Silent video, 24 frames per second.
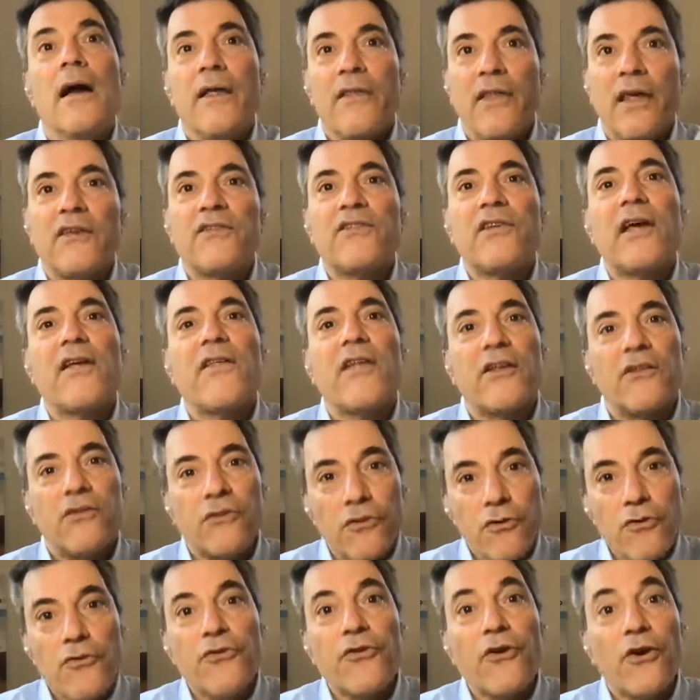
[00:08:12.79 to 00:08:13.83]
They say that
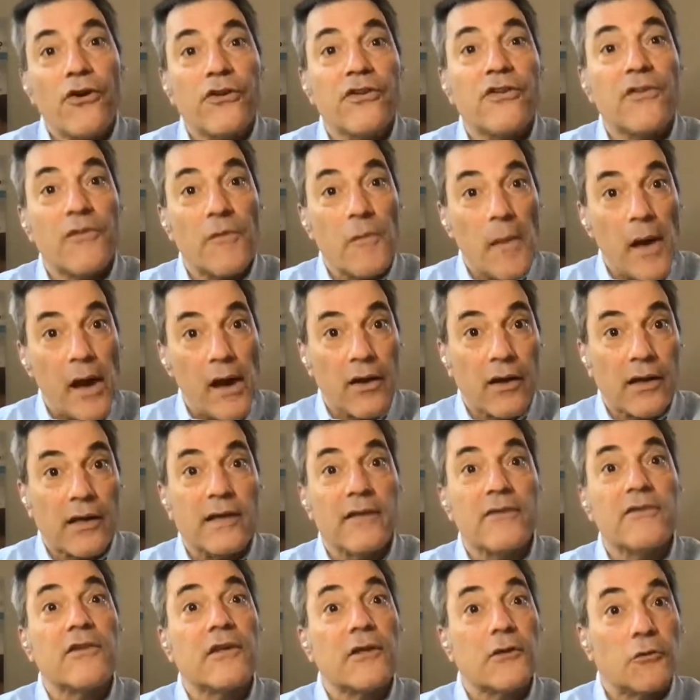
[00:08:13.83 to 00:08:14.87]
2/3 of
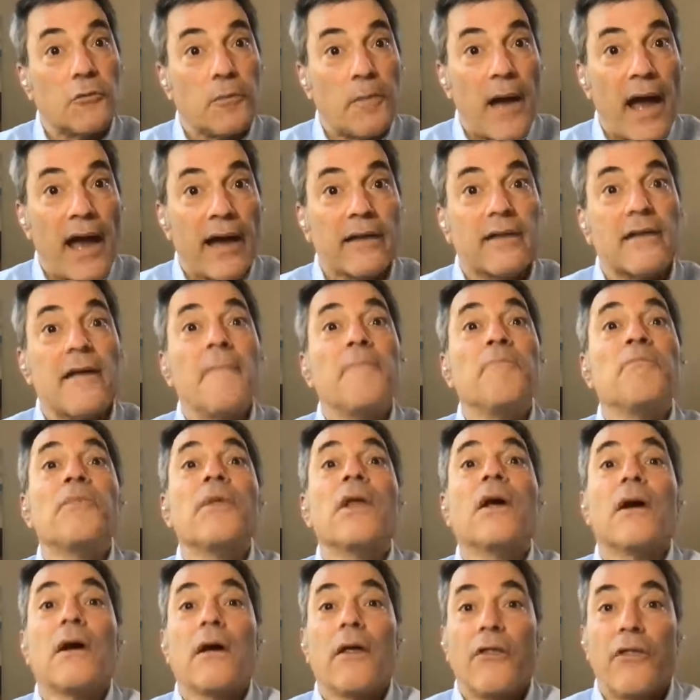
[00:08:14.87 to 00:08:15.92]
Americans expect
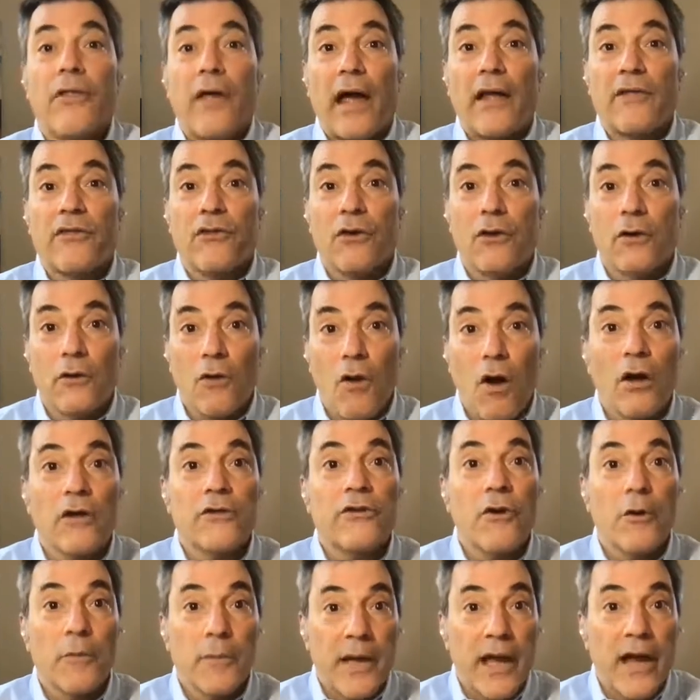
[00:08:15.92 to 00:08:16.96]
that their
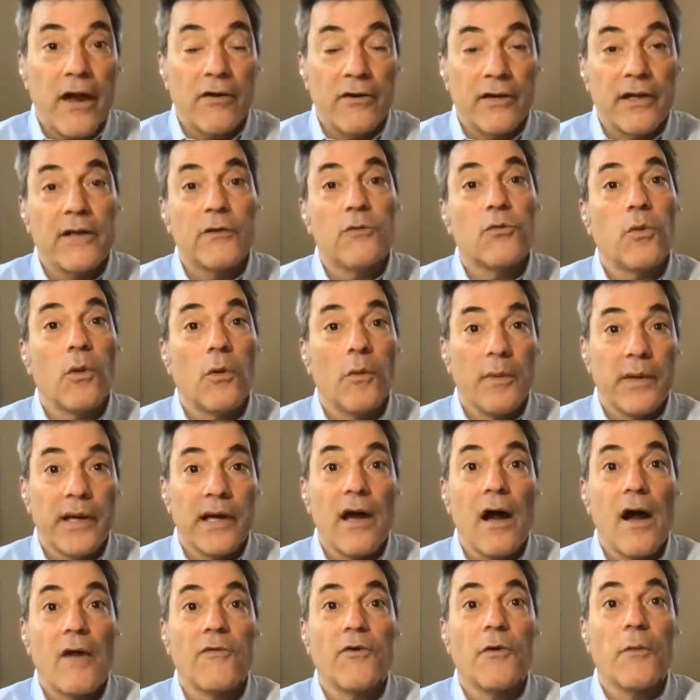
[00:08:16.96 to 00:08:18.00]
long-term care needs will be
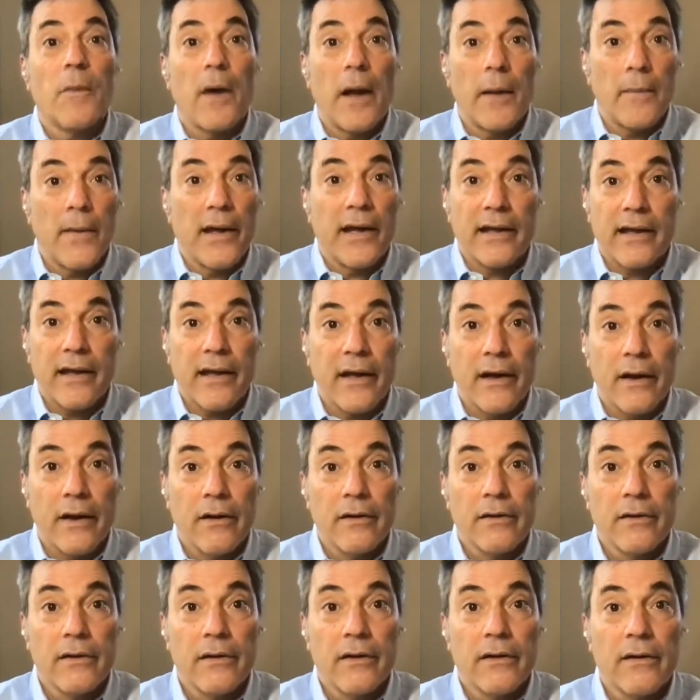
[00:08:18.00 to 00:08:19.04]
covered by
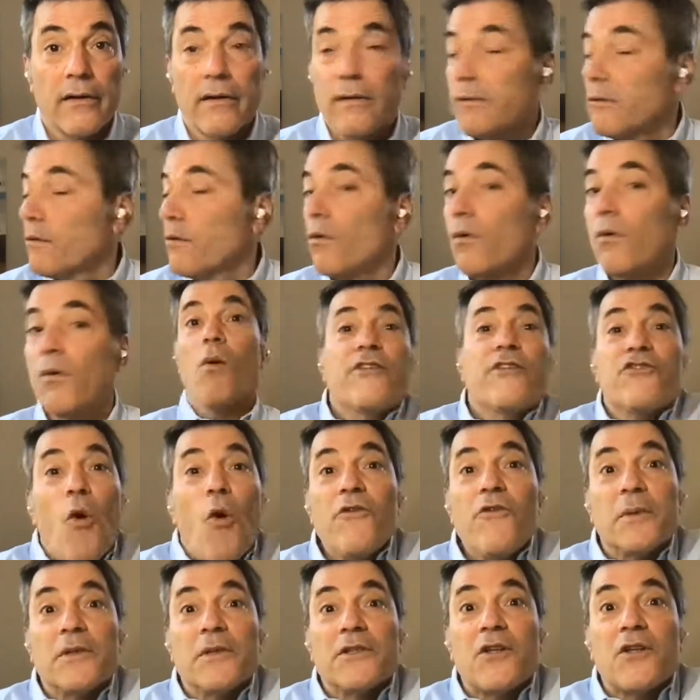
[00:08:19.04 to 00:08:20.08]
Medicare.
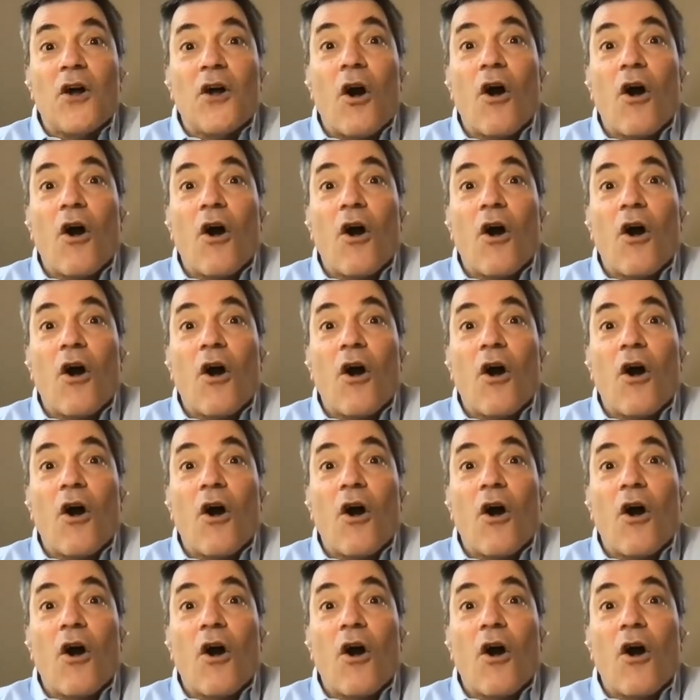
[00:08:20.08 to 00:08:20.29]
Whoa.